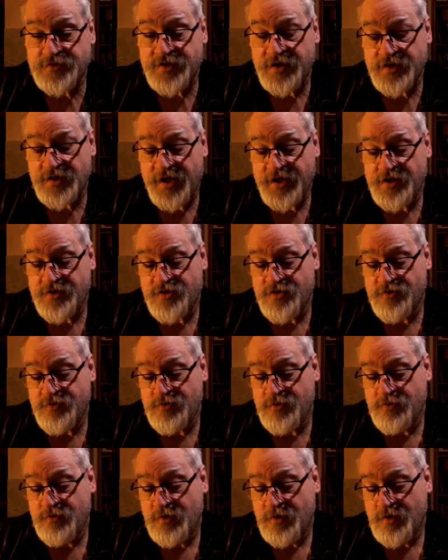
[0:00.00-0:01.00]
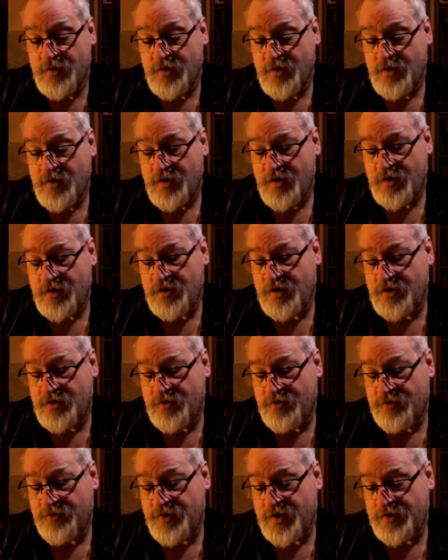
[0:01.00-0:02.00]
They like to,
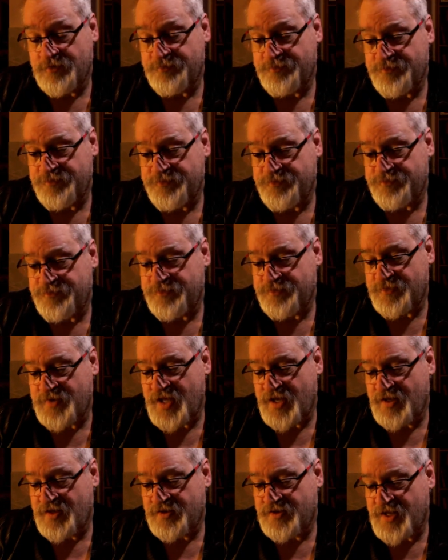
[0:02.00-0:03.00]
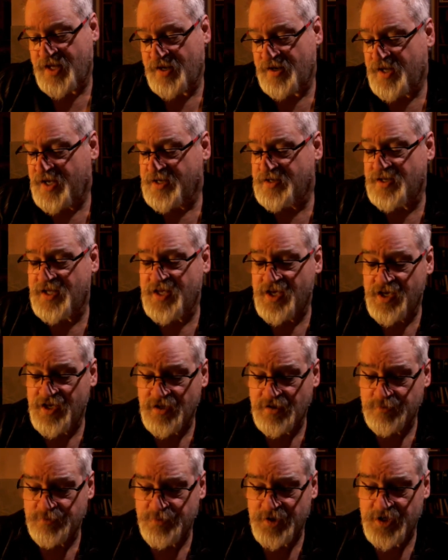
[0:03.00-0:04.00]
they like to
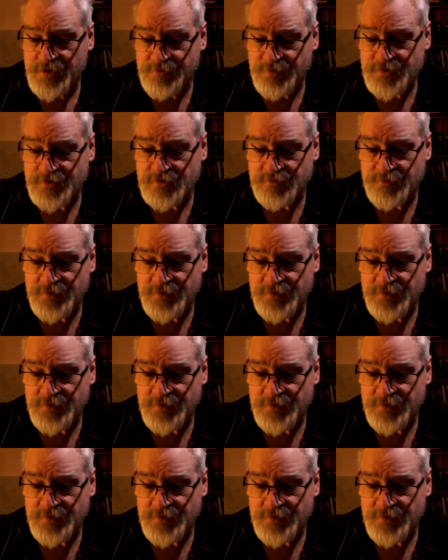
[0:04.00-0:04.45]
heal people,